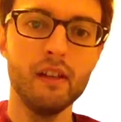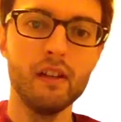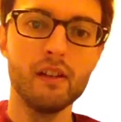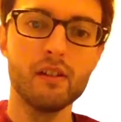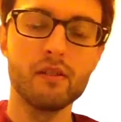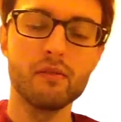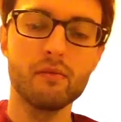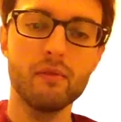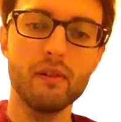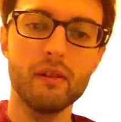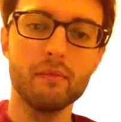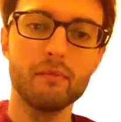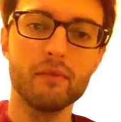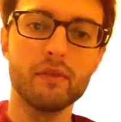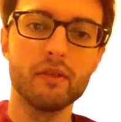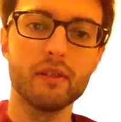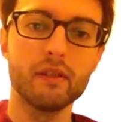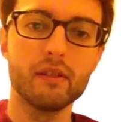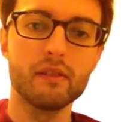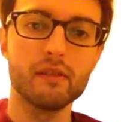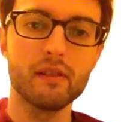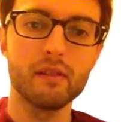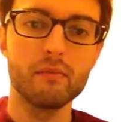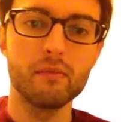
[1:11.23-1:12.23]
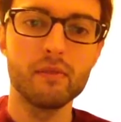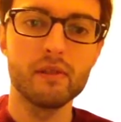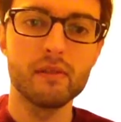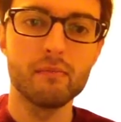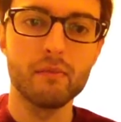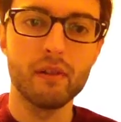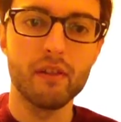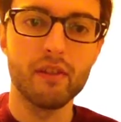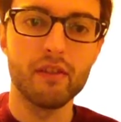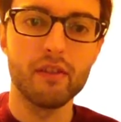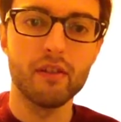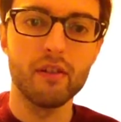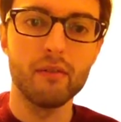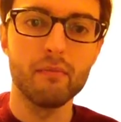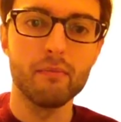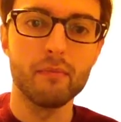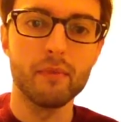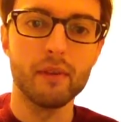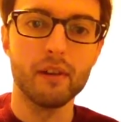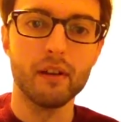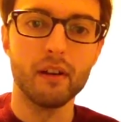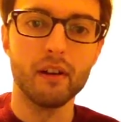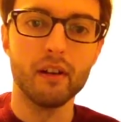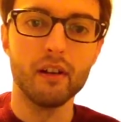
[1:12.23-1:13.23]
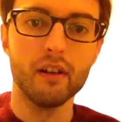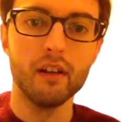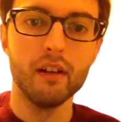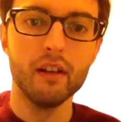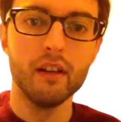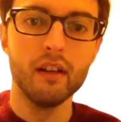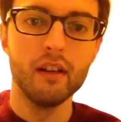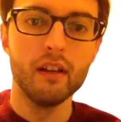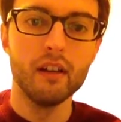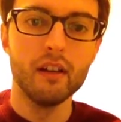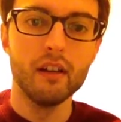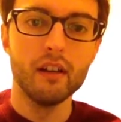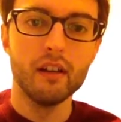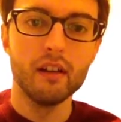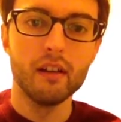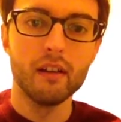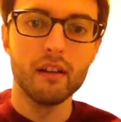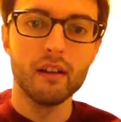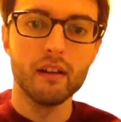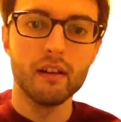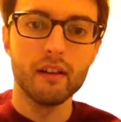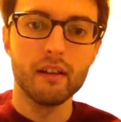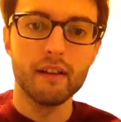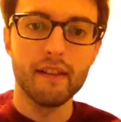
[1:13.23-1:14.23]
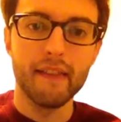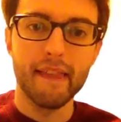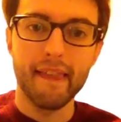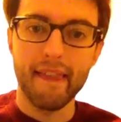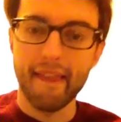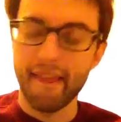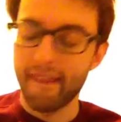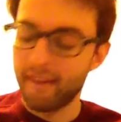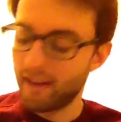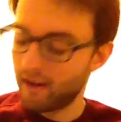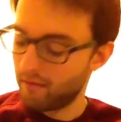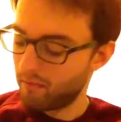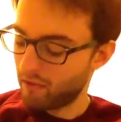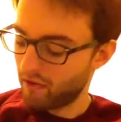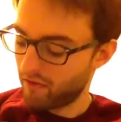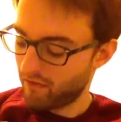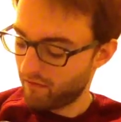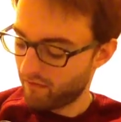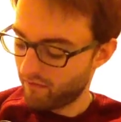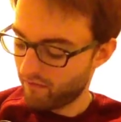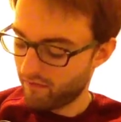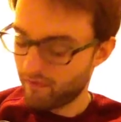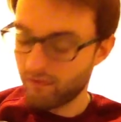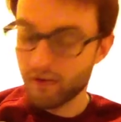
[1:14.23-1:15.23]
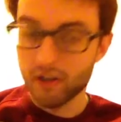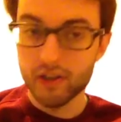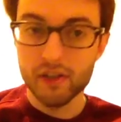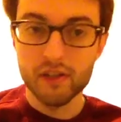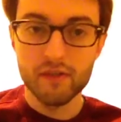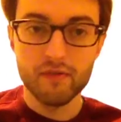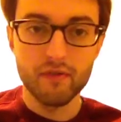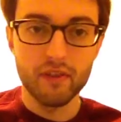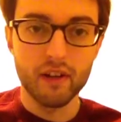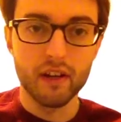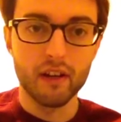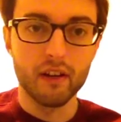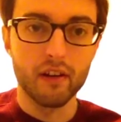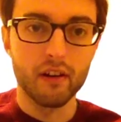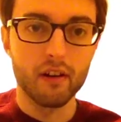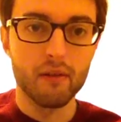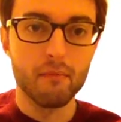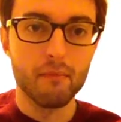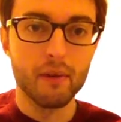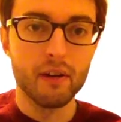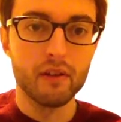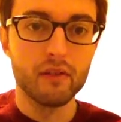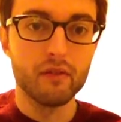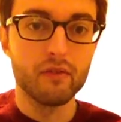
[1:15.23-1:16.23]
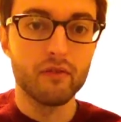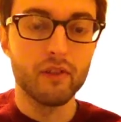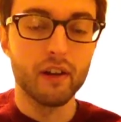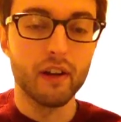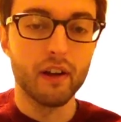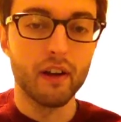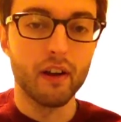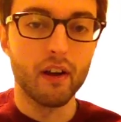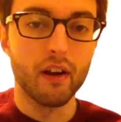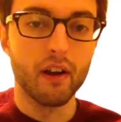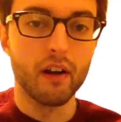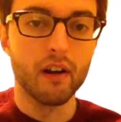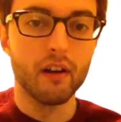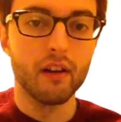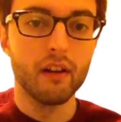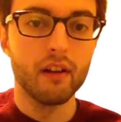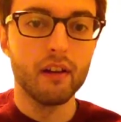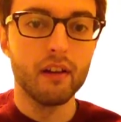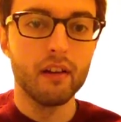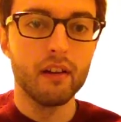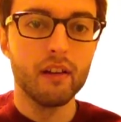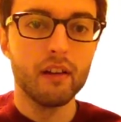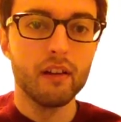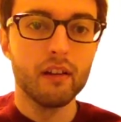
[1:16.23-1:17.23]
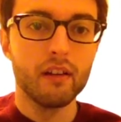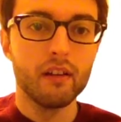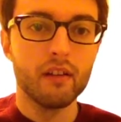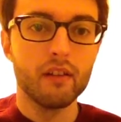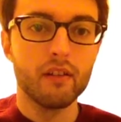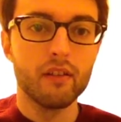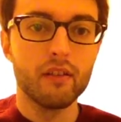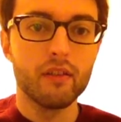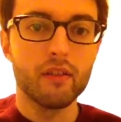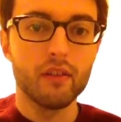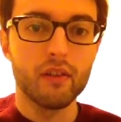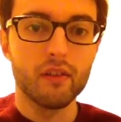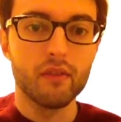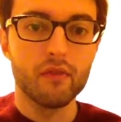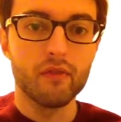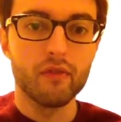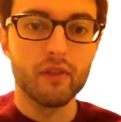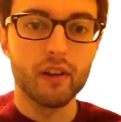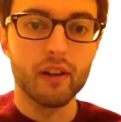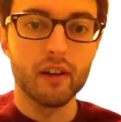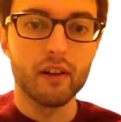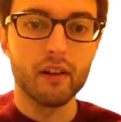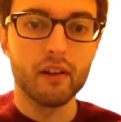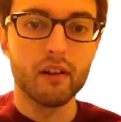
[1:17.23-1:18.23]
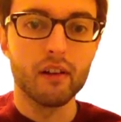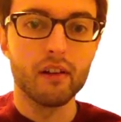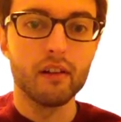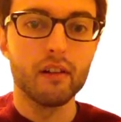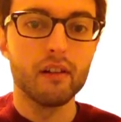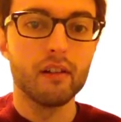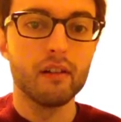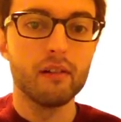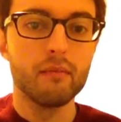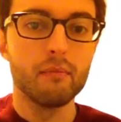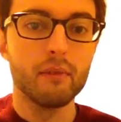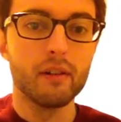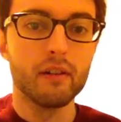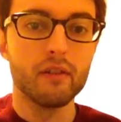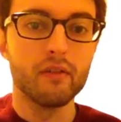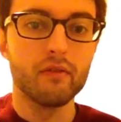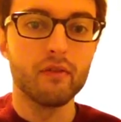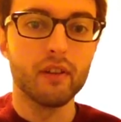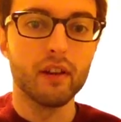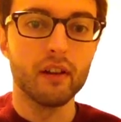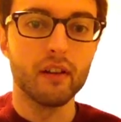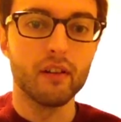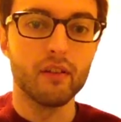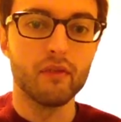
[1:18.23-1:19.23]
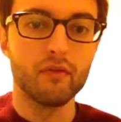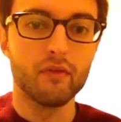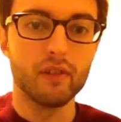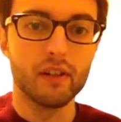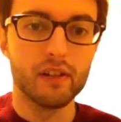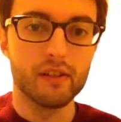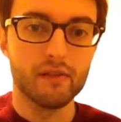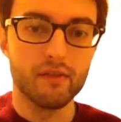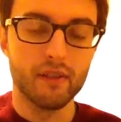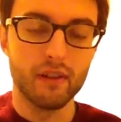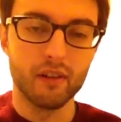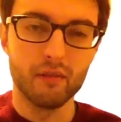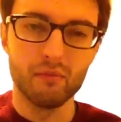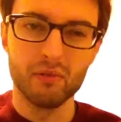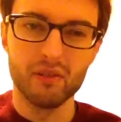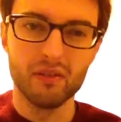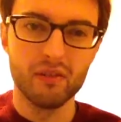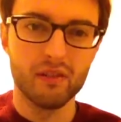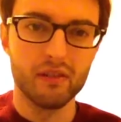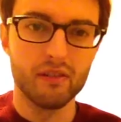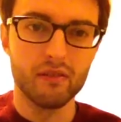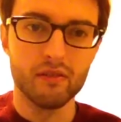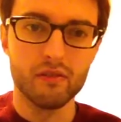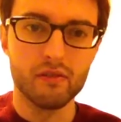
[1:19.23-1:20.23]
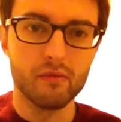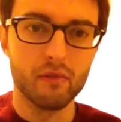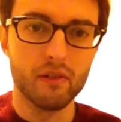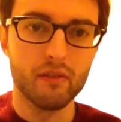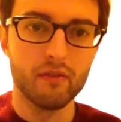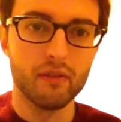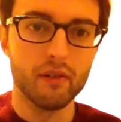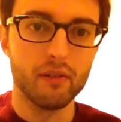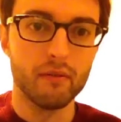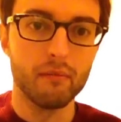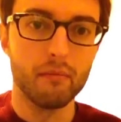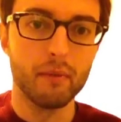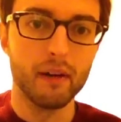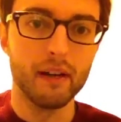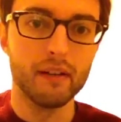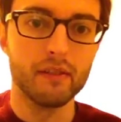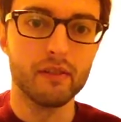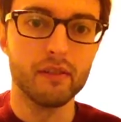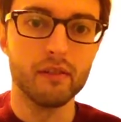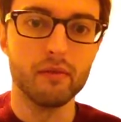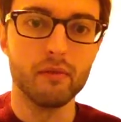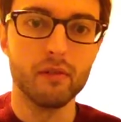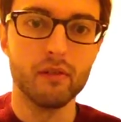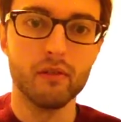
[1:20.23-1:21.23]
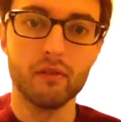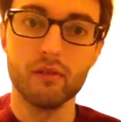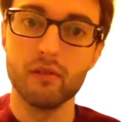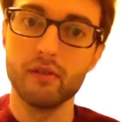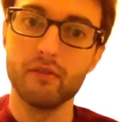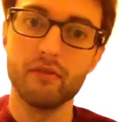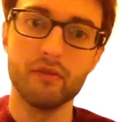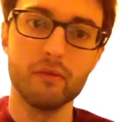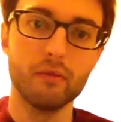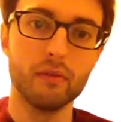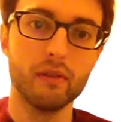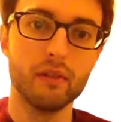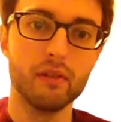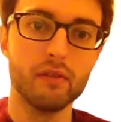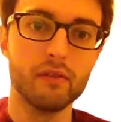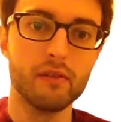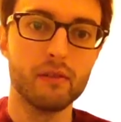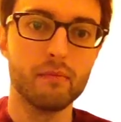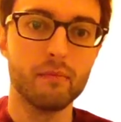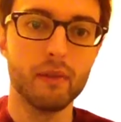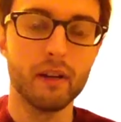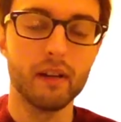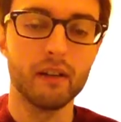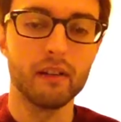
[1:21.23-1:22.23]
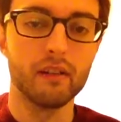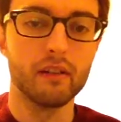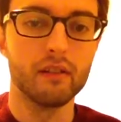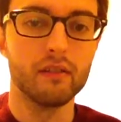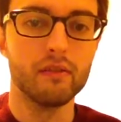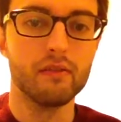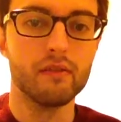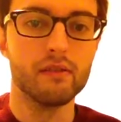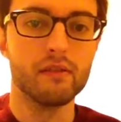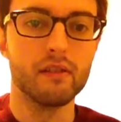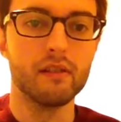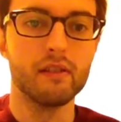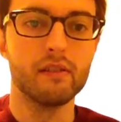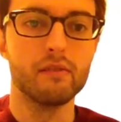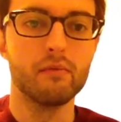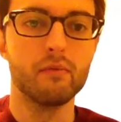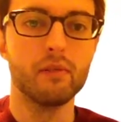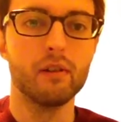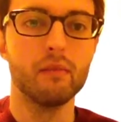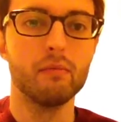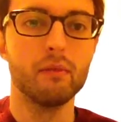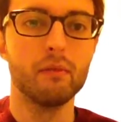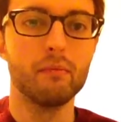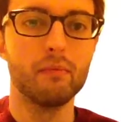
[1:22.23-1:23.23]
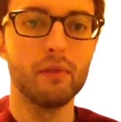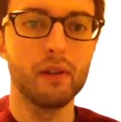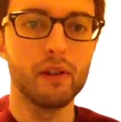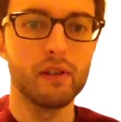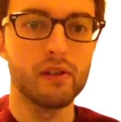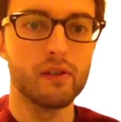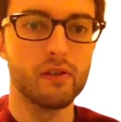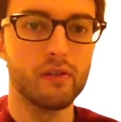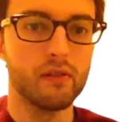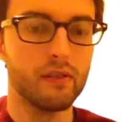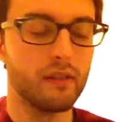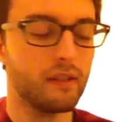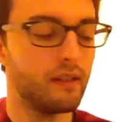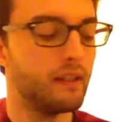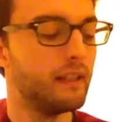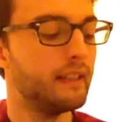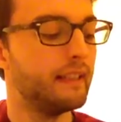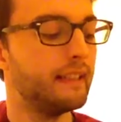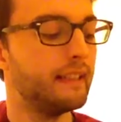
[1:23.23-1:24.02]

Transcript: So what I'm doing there is I'm using my thumb there, and then my first finger, middle finger, third finger, middle finger, first finger, but you can use whatever pattern you want, or if you want to use the pick you can use that as well, but I'm pretty sure that